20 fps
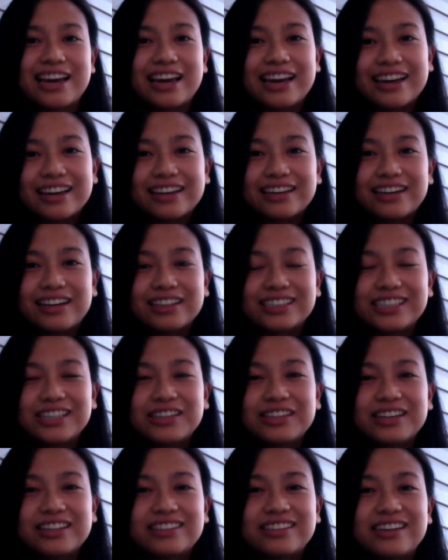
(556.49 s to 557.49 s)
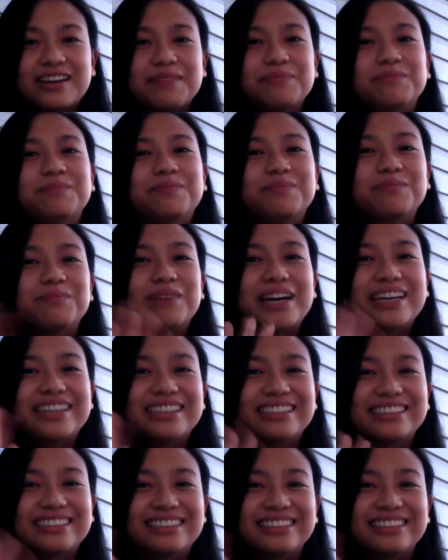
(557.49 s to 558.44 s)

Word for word: and I'll see y'all next time. Bye!